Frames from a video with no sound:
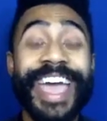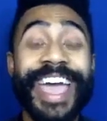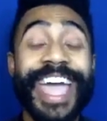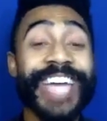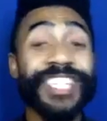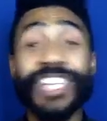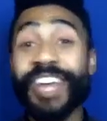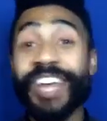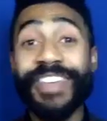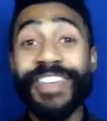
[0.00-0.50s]

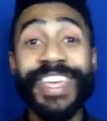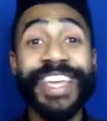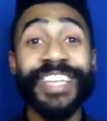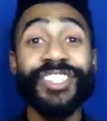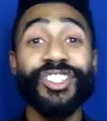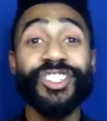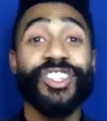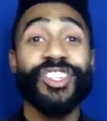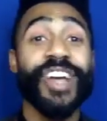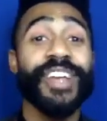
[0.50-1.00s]
HIV
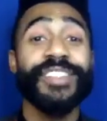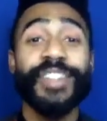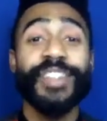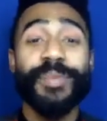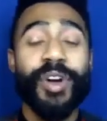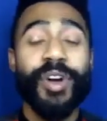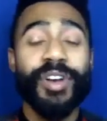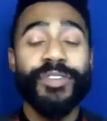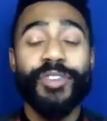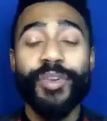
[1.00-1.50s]
is just a
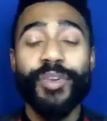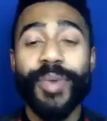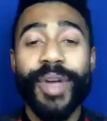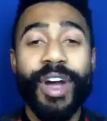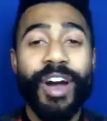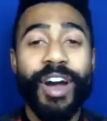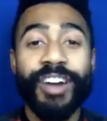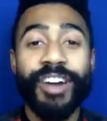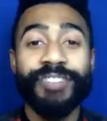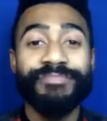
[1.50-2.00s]
part of who we
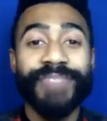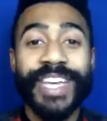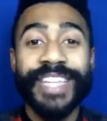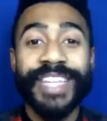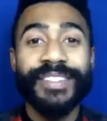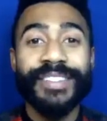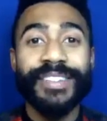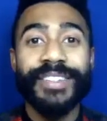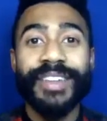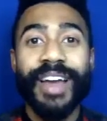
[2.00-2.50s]
are.
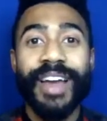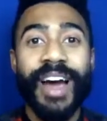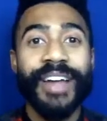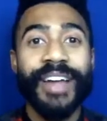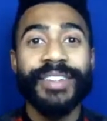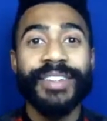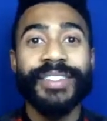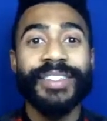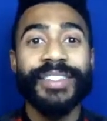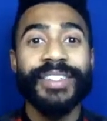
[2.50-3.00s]
It's
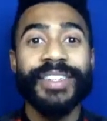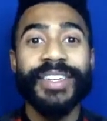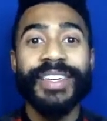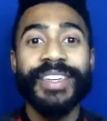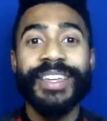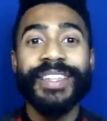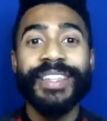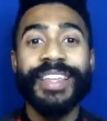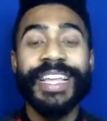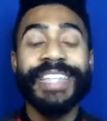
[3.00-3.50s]
not
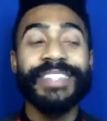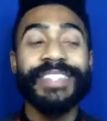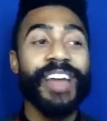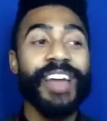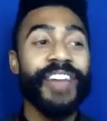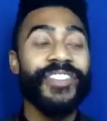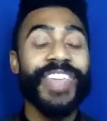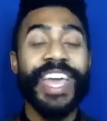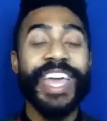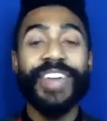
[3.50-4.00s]

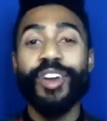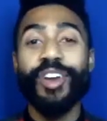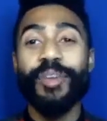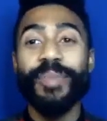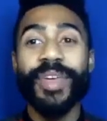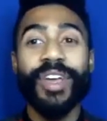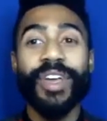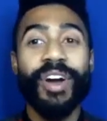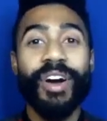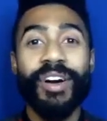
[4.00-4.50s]
the end all
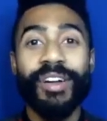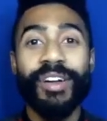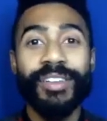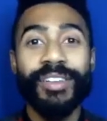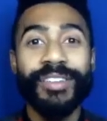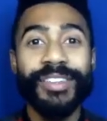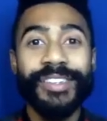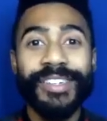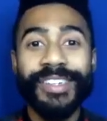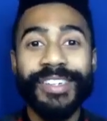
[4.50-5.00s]
be
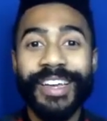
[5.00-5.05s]
all.